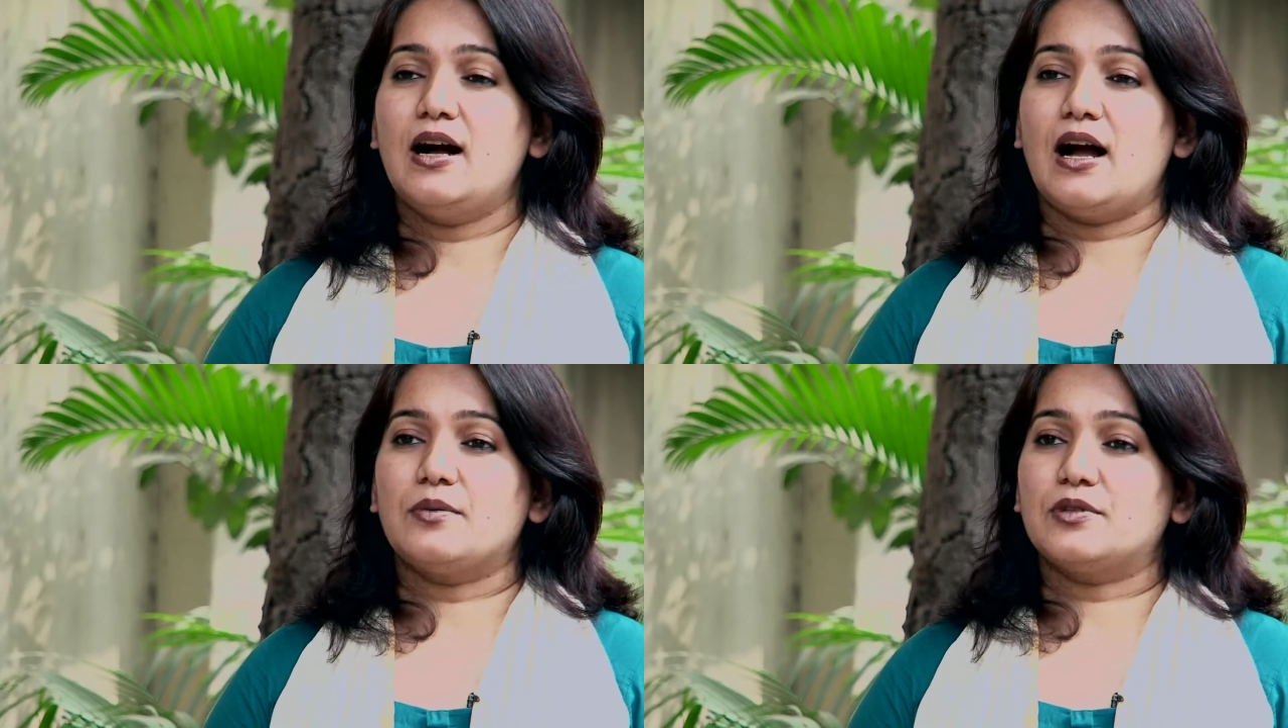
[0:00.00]

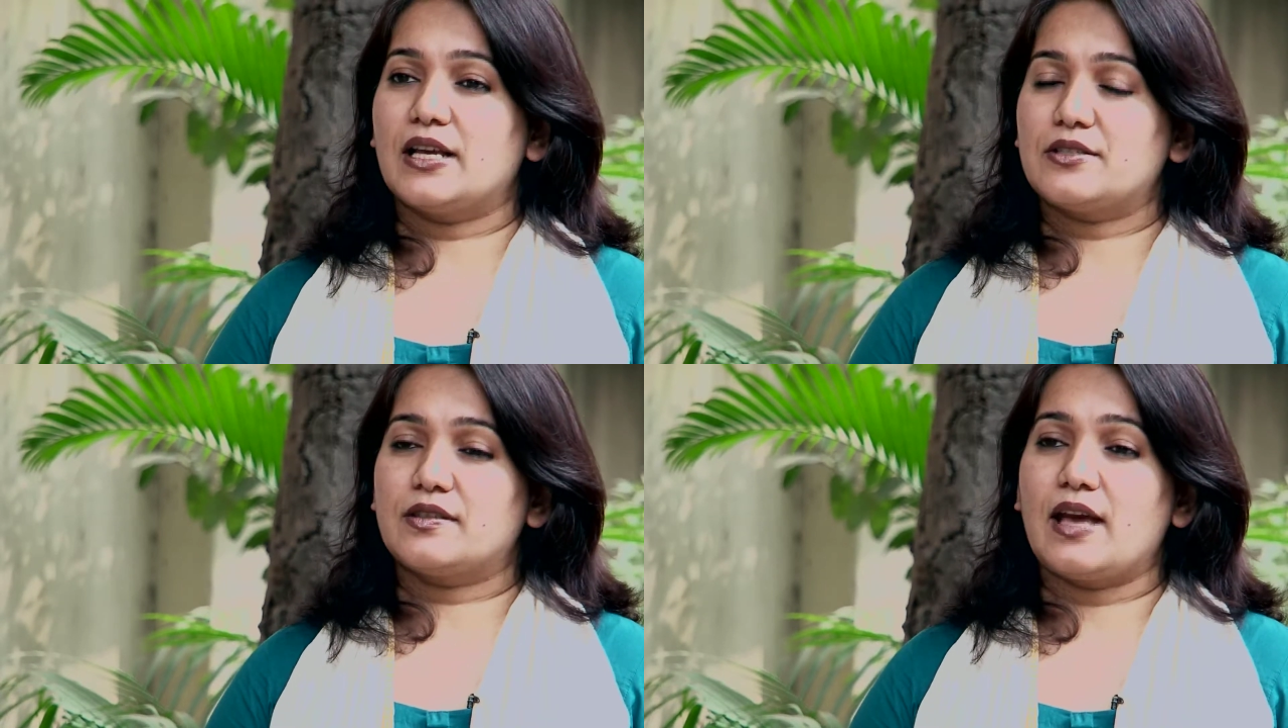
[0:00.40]
I would
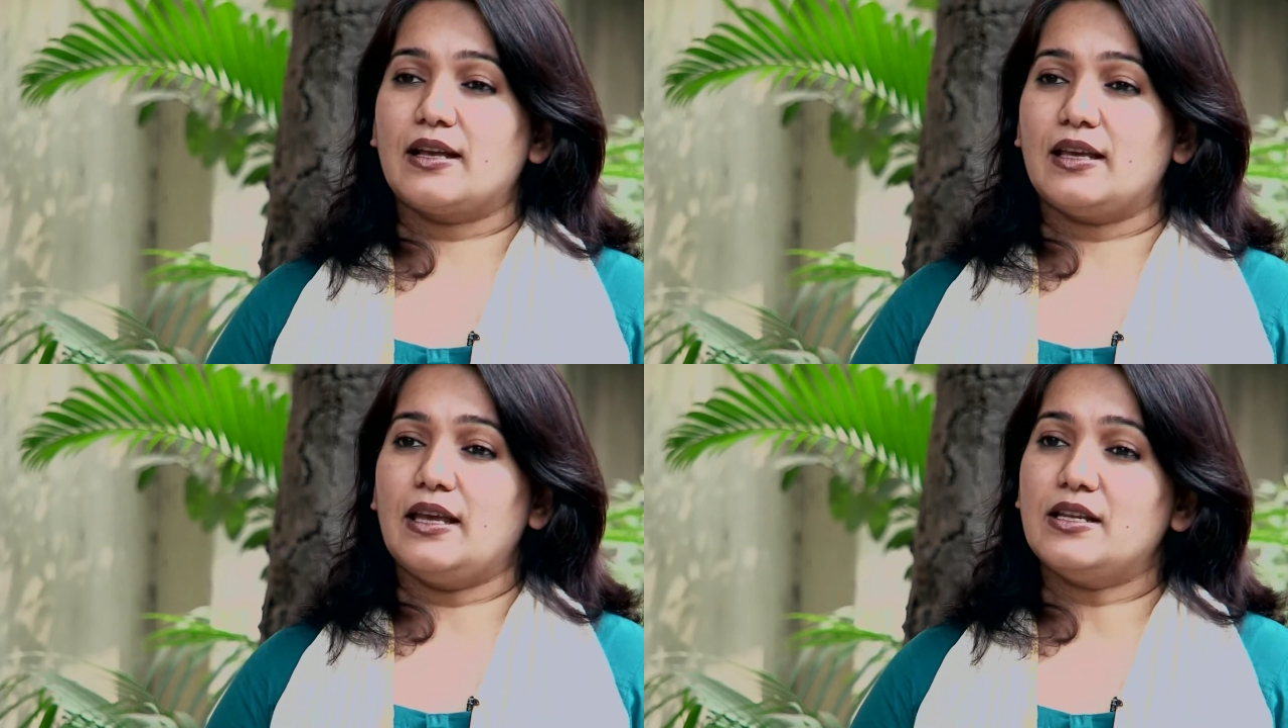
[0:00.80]
like to
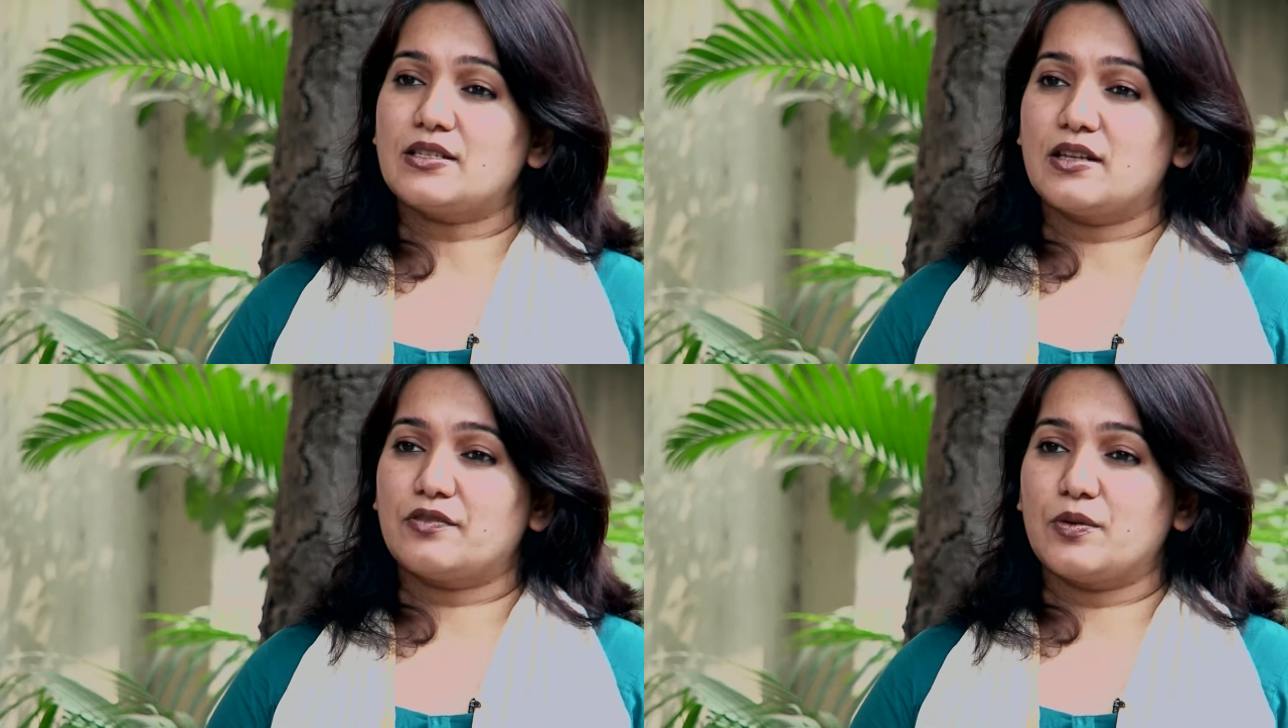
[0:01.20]
thank each
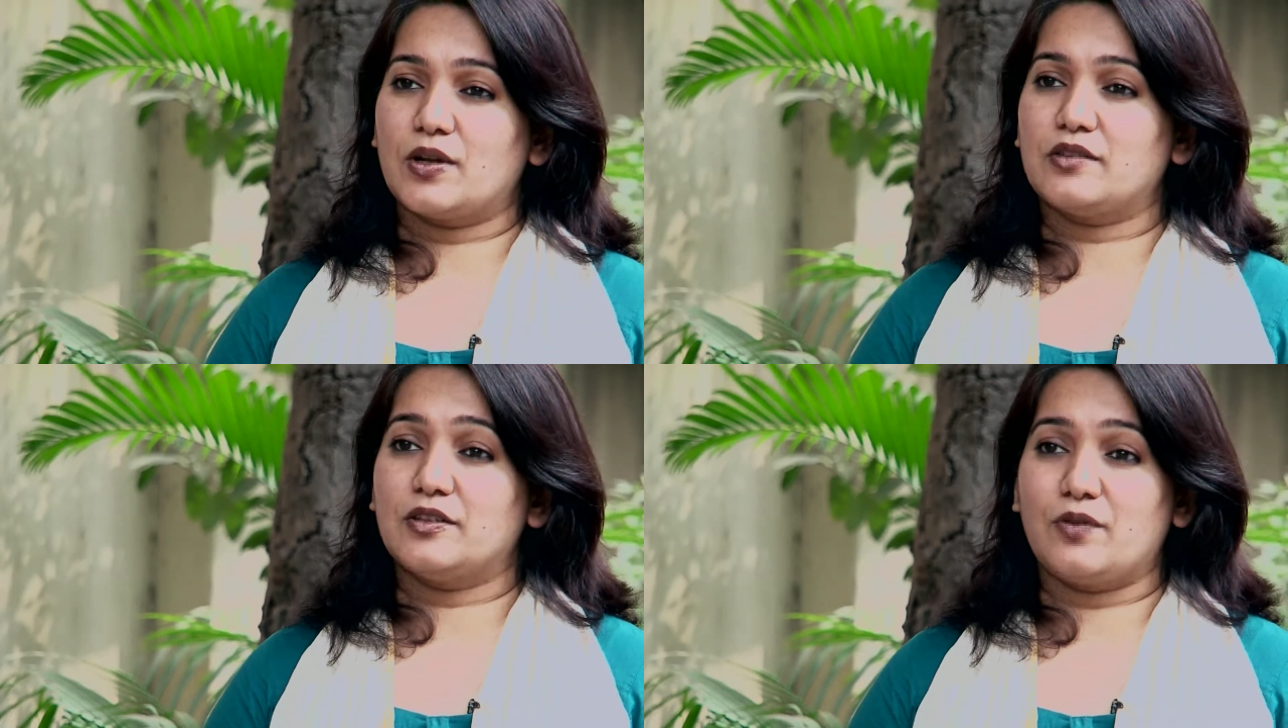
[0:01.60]
and every
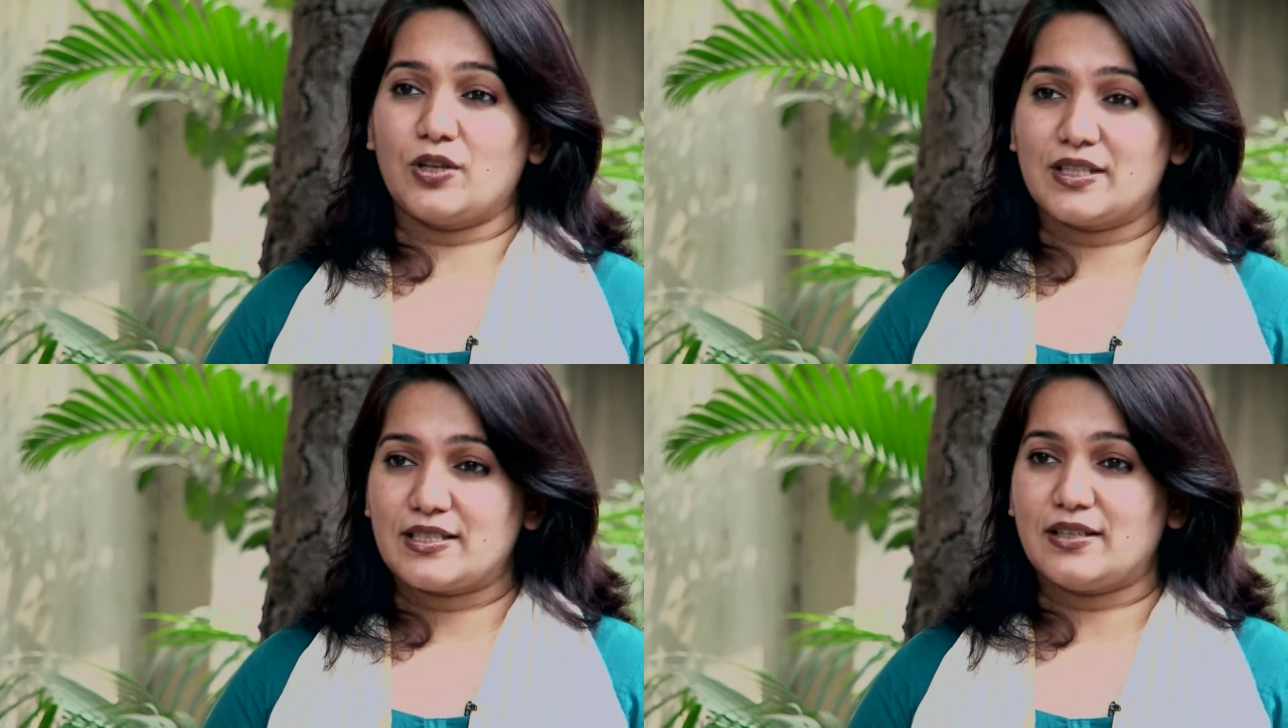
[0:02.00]
one of the
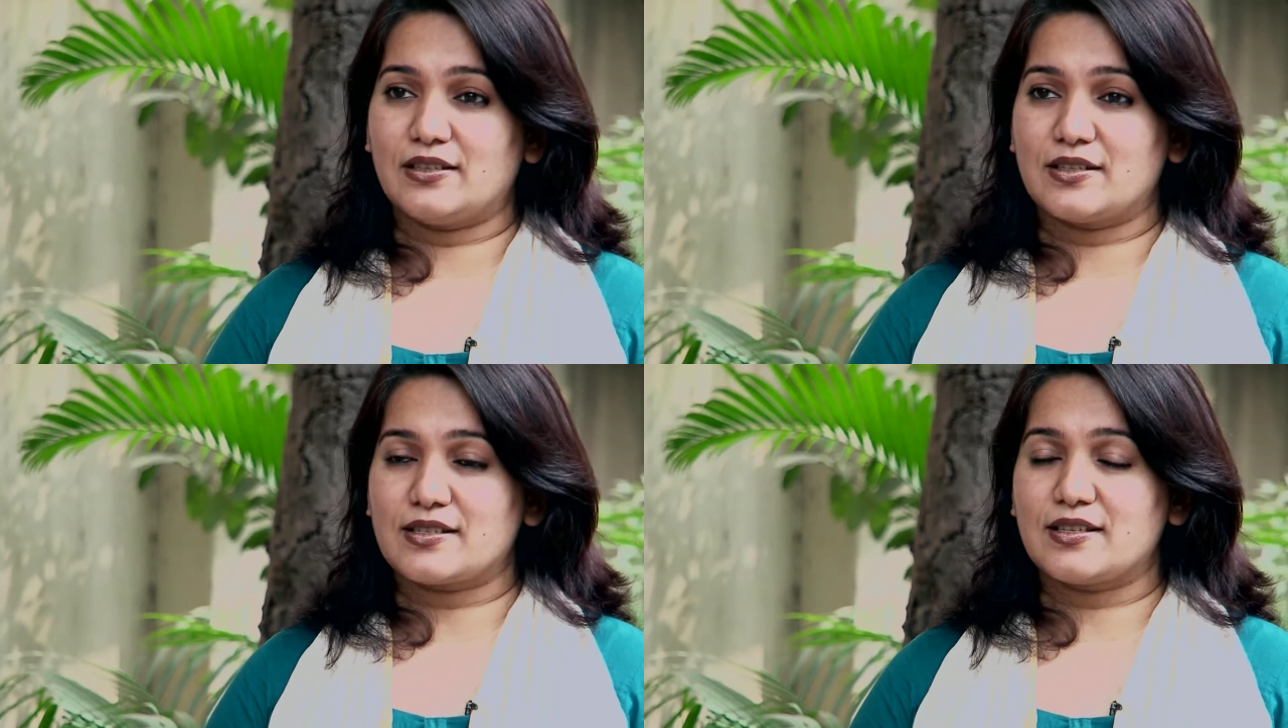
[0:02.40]

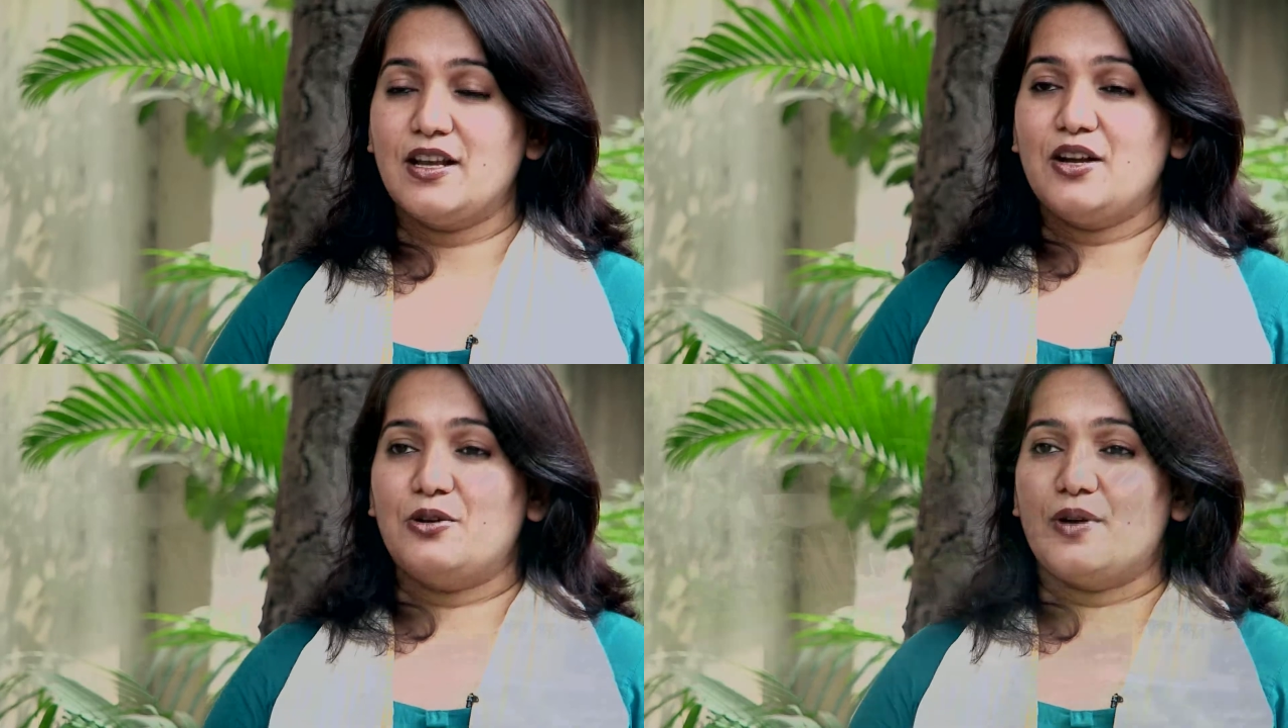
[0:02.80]
volunteers
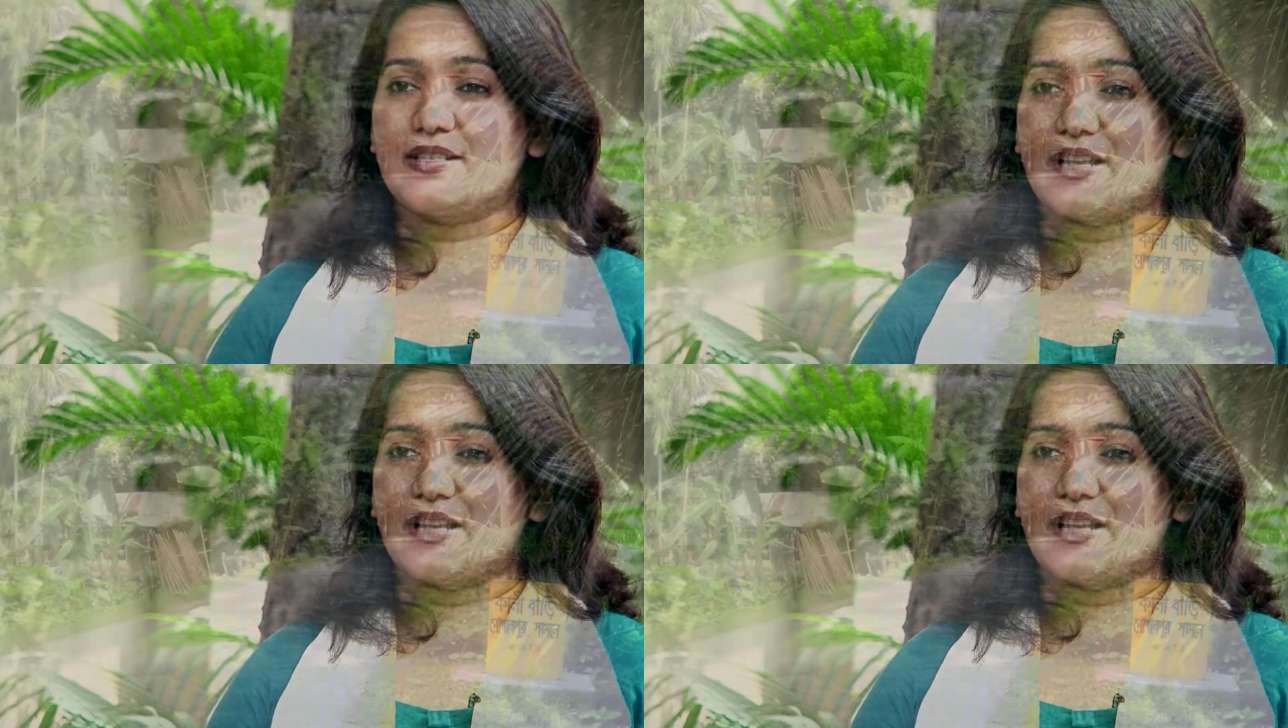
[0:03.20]
who has